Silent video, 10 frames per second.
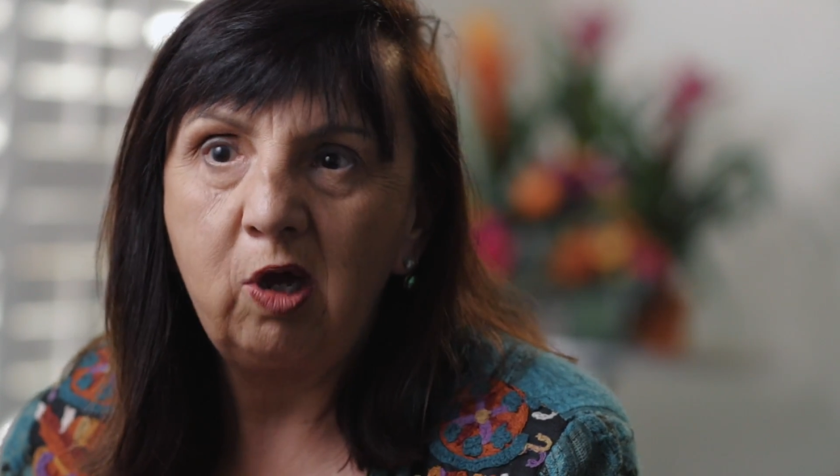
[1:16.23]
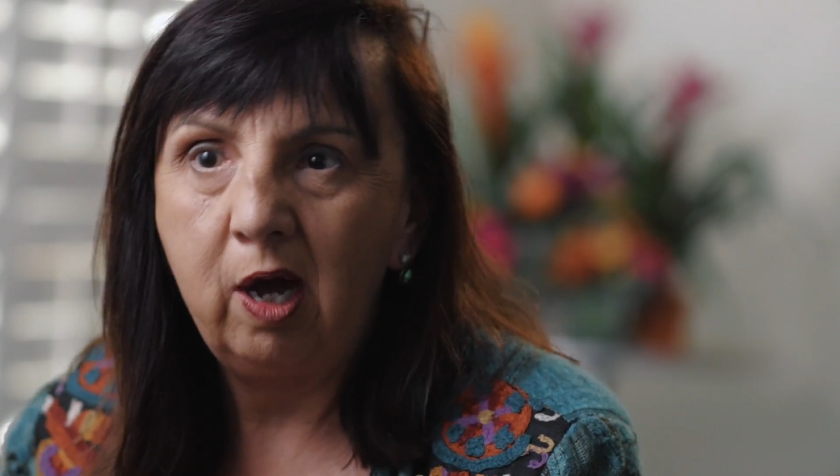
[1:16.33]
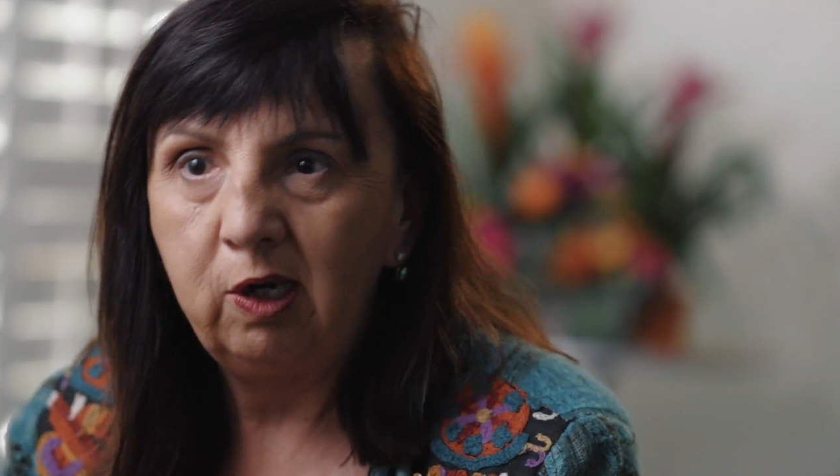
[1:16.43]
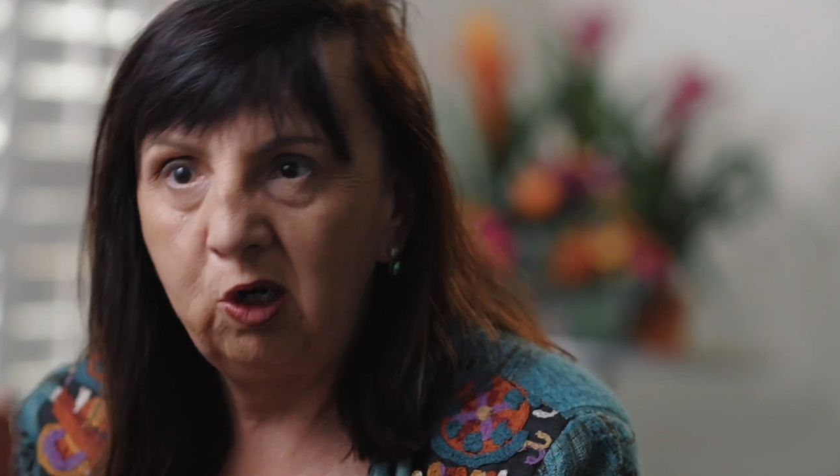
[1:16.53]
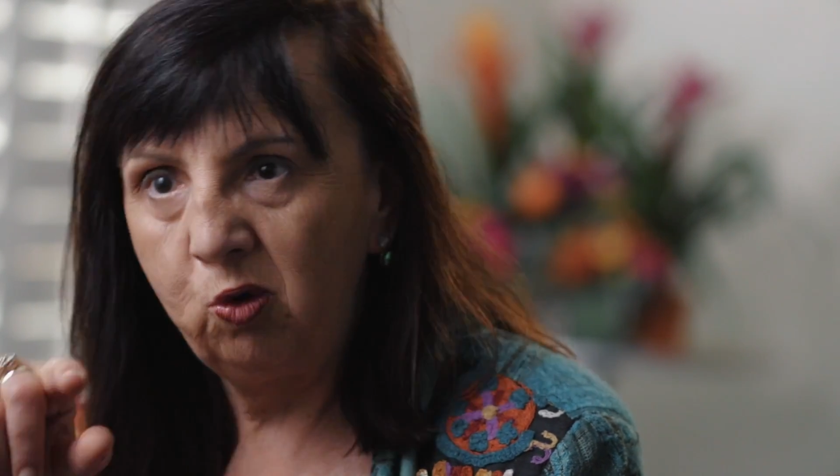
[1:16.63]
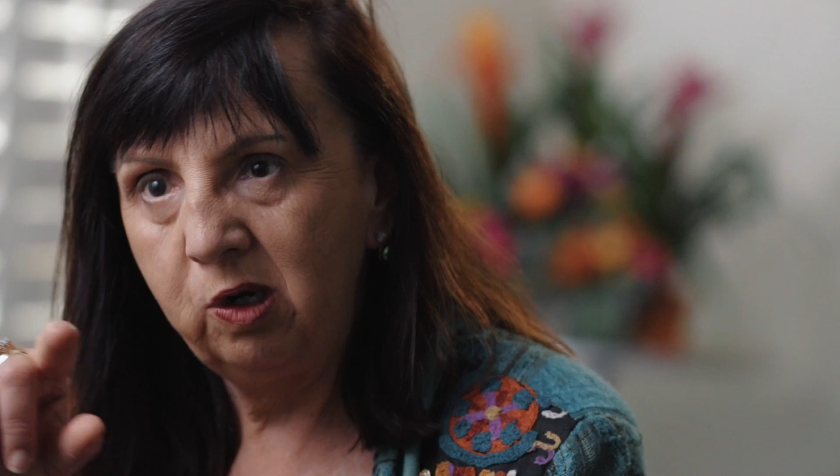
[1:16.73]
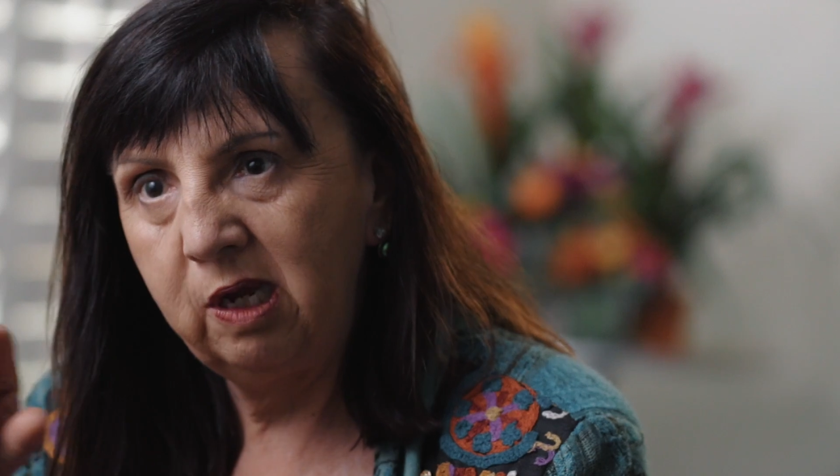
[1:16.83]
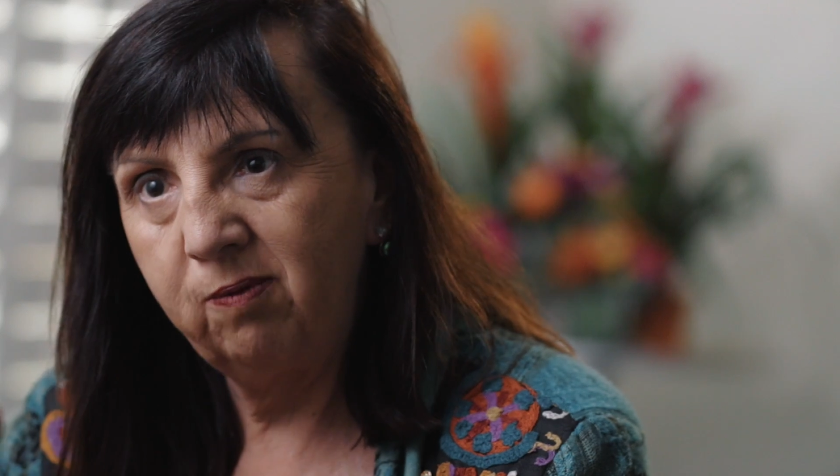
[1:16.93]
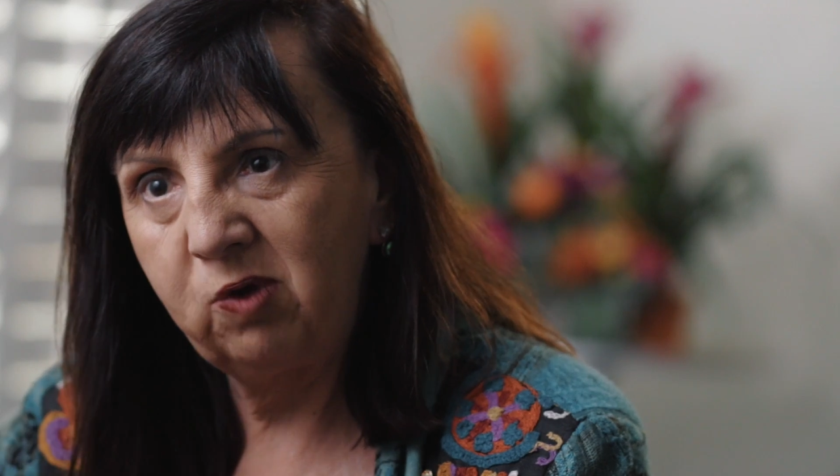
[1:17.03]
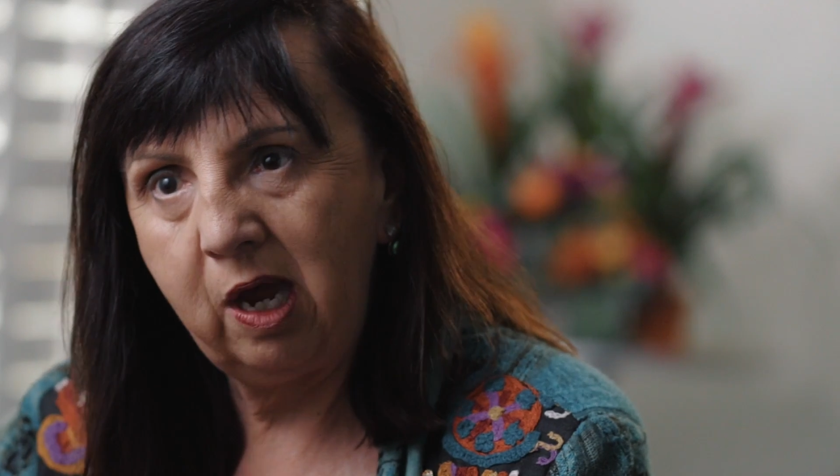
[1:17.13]

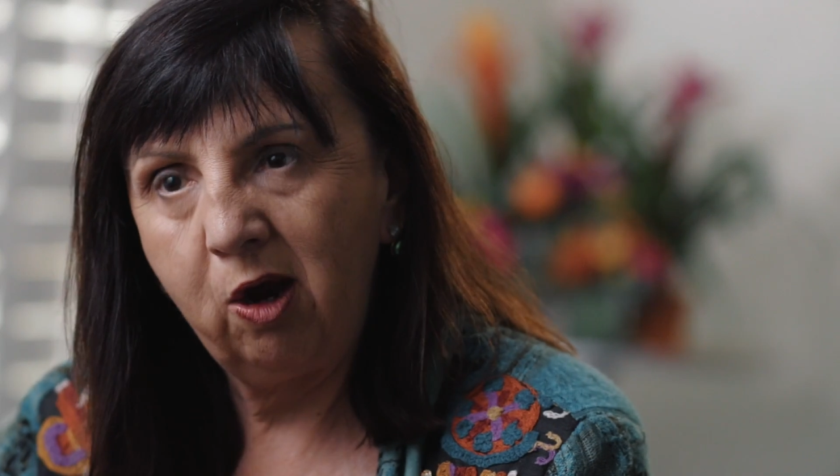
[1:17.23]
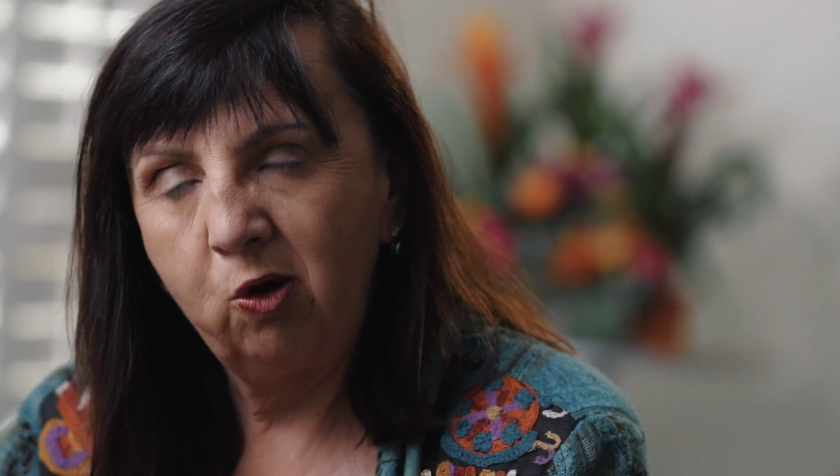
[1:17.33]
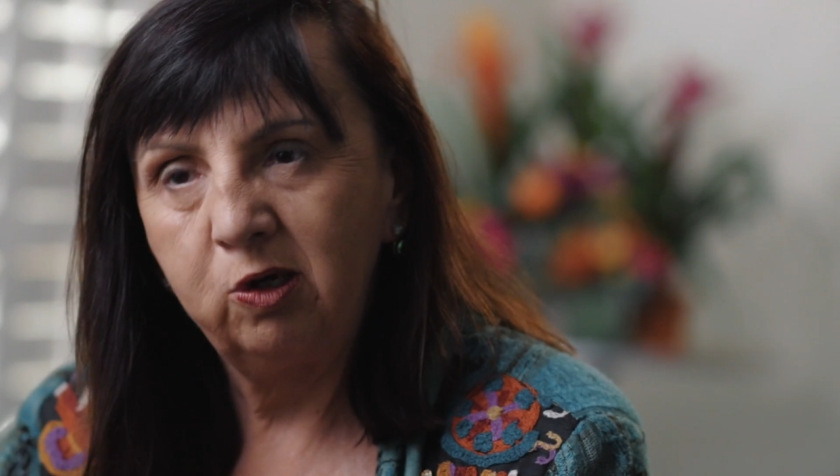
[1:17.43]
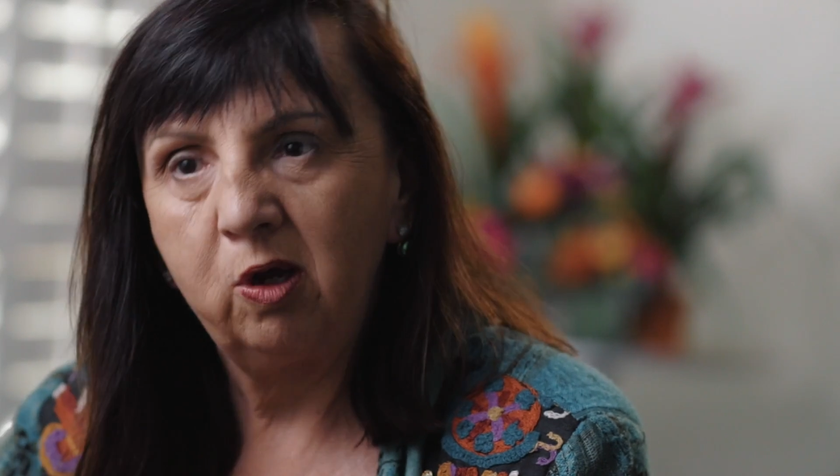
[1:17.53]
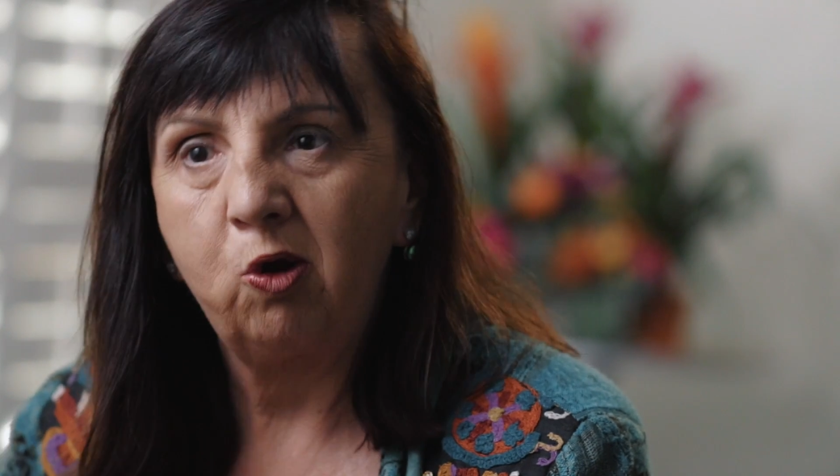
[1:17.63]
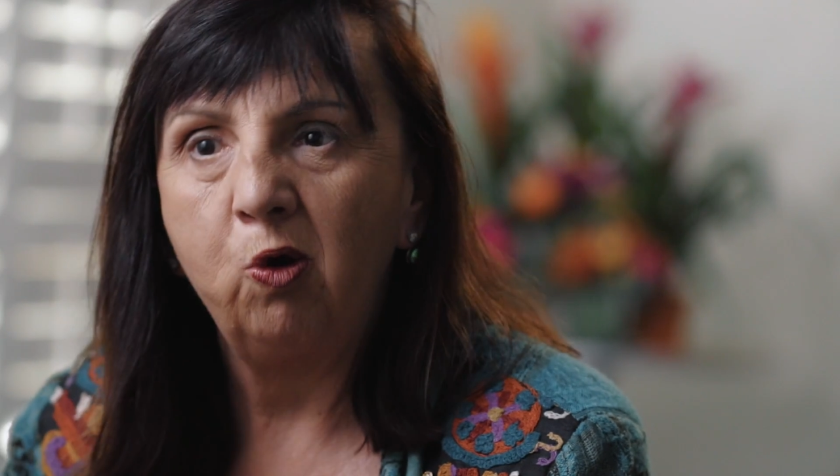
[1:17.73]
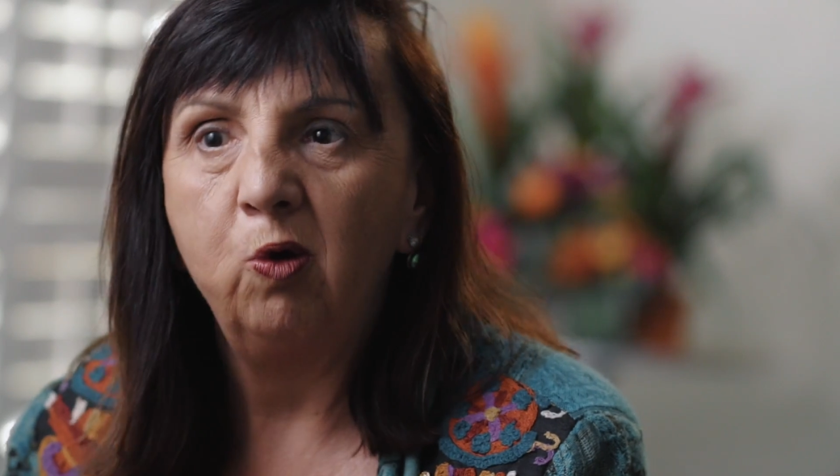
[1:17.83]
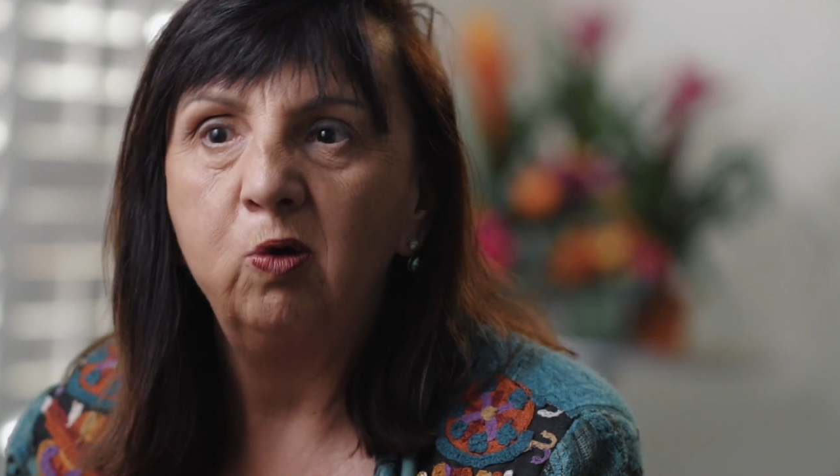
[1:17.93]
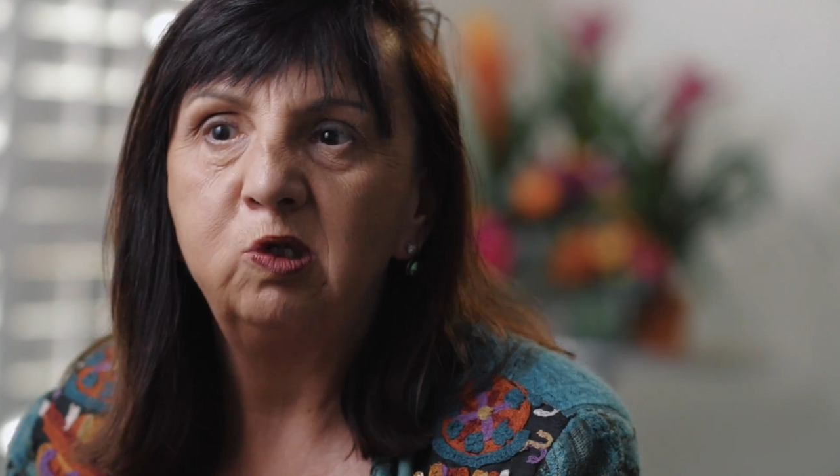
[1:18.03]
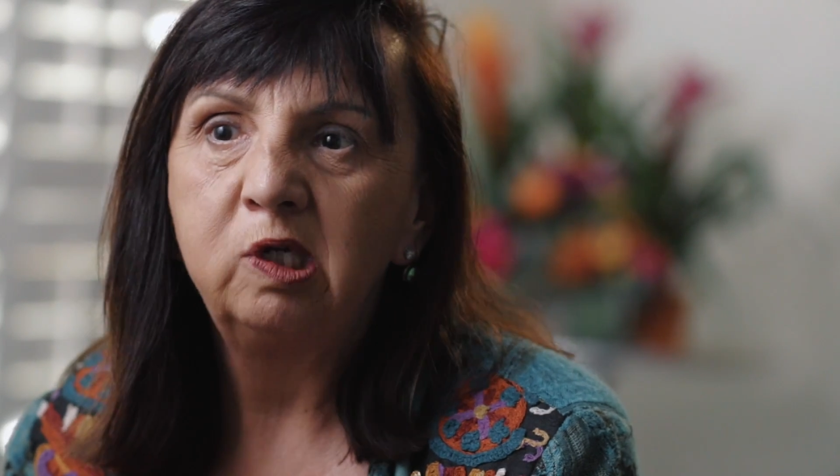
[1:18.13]
continuity of care
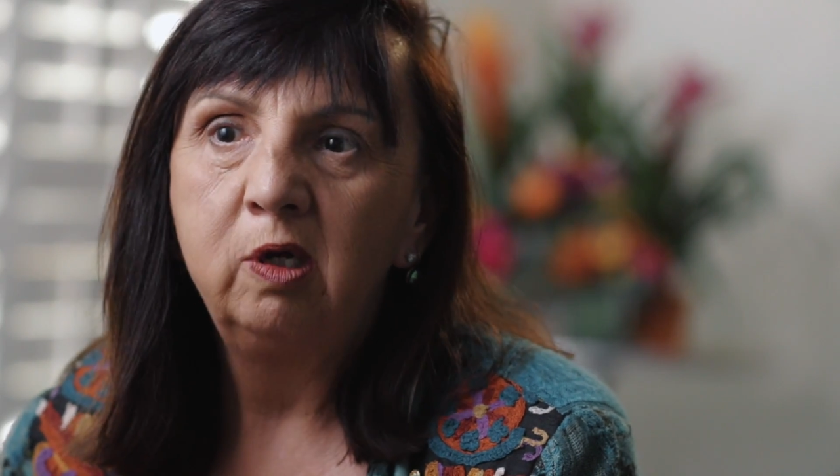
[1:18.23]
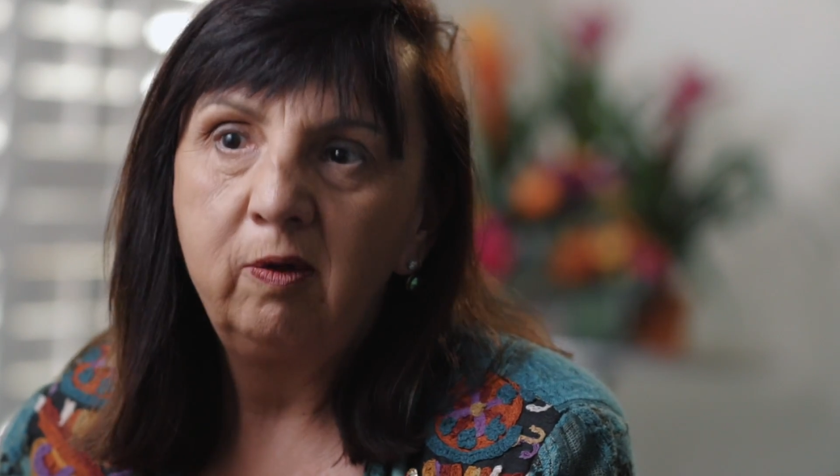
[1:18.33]
occurs.